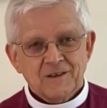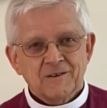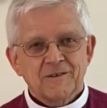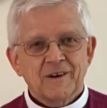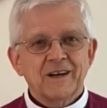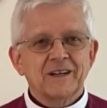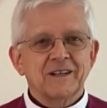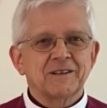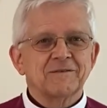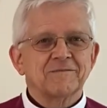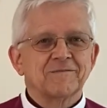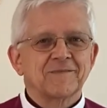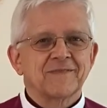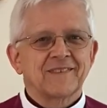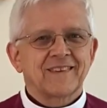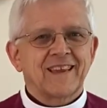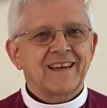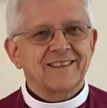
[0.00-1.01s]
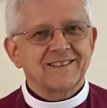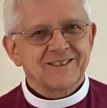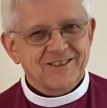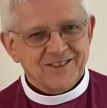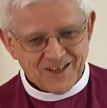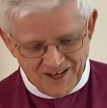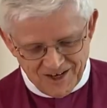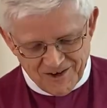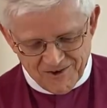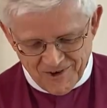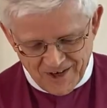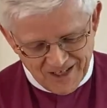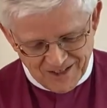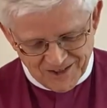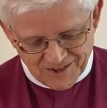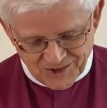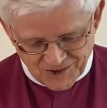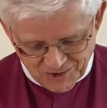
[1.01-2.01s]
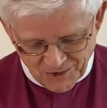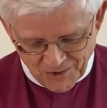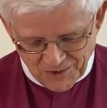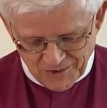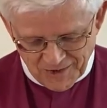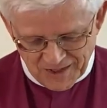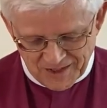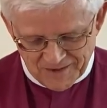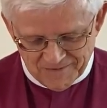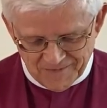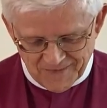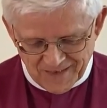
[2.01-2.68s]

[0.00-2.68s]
Well, that's a great story.